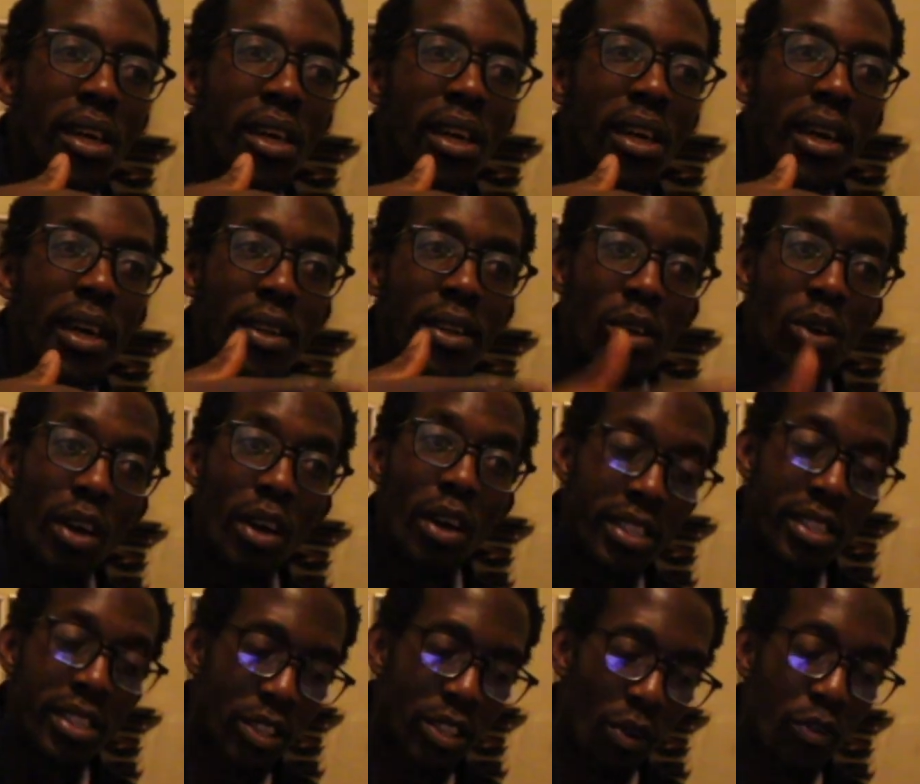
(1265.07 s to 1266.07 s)
In the
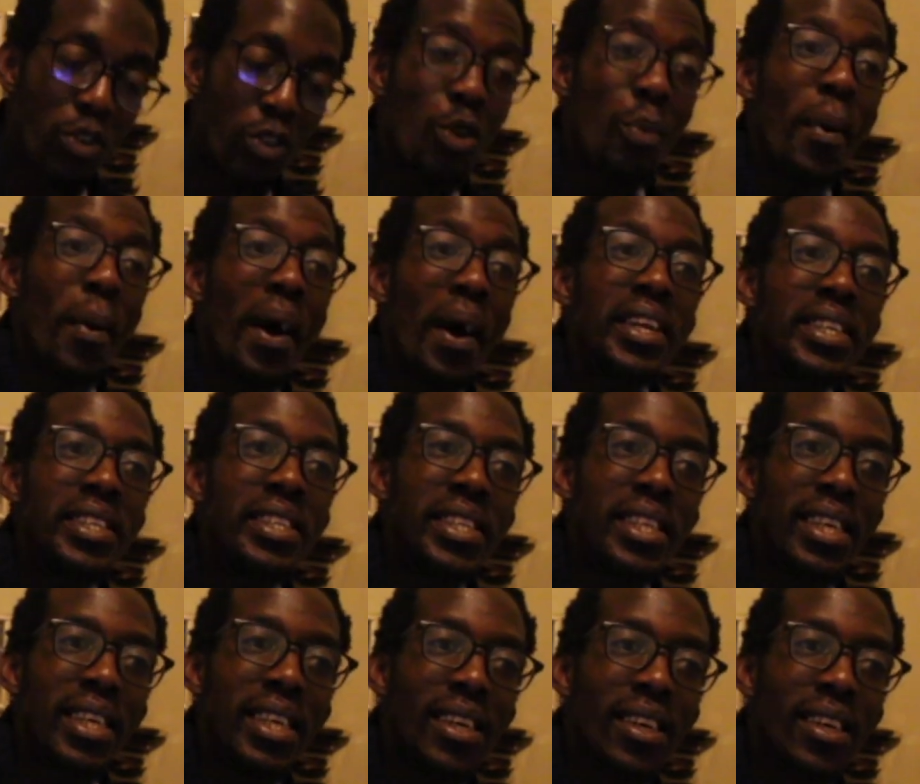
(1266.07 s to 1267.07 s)
context of
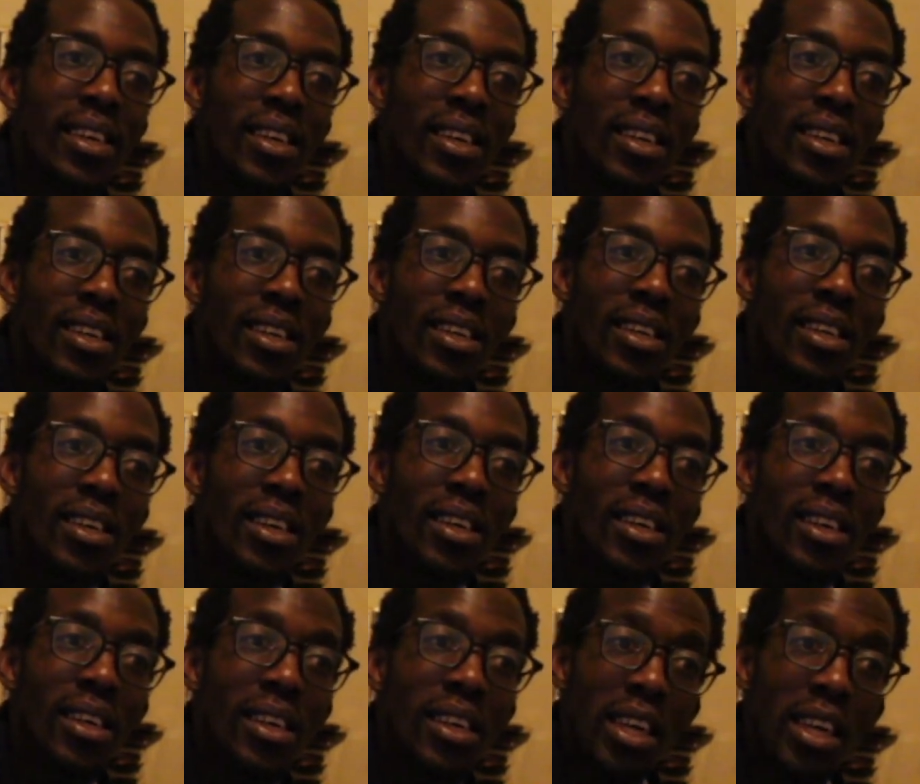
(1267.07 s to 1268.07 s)
humanity,
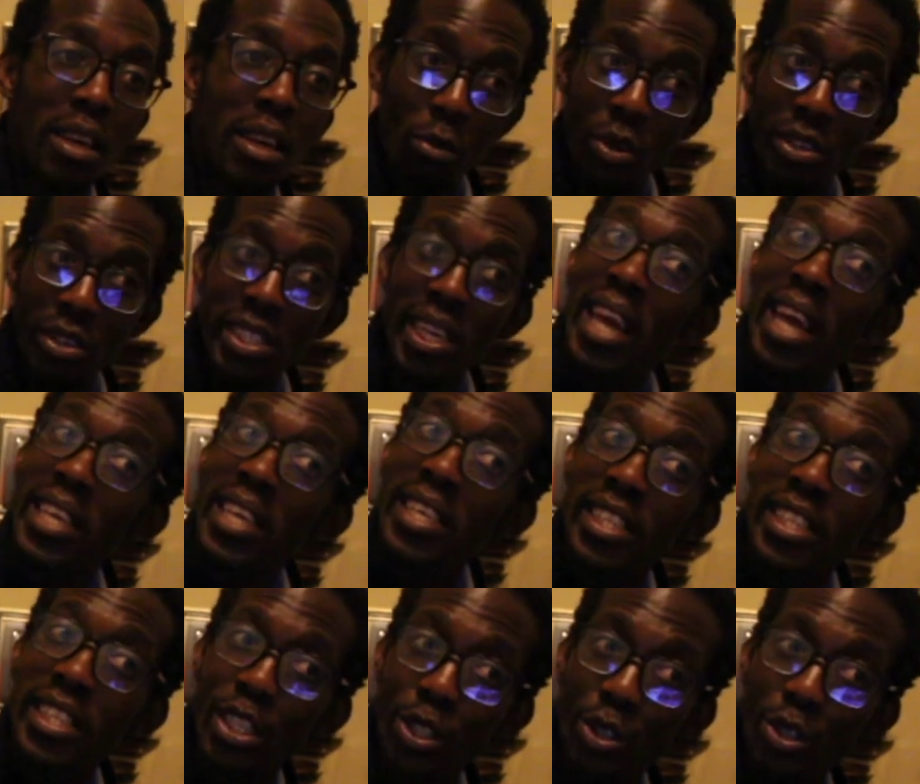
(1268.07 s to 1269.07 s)

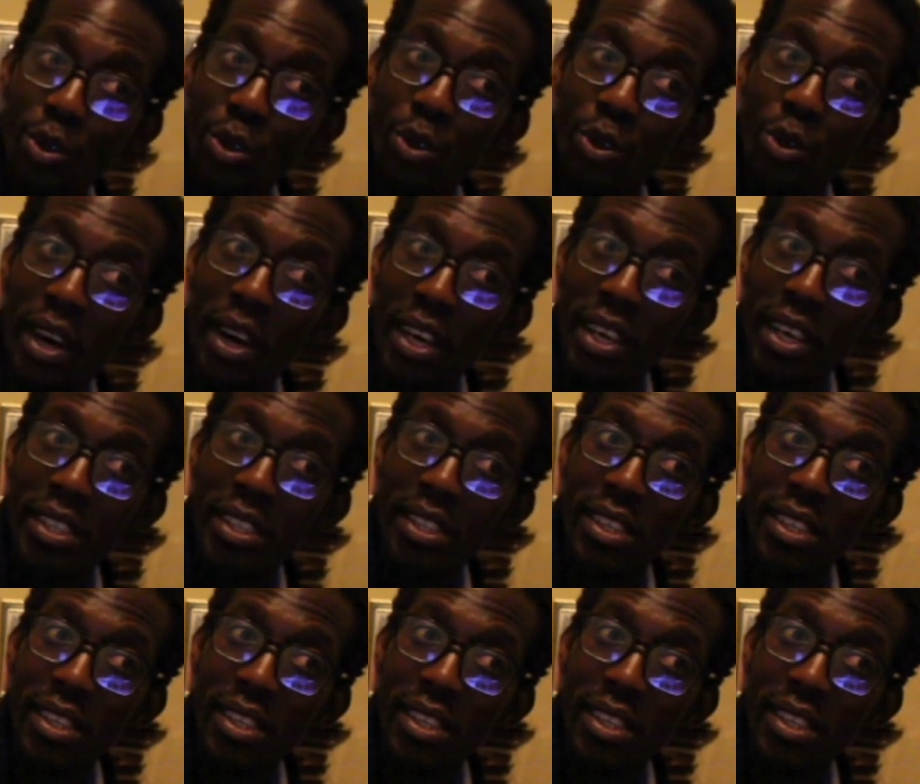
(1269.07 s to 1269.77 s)
immortality is required.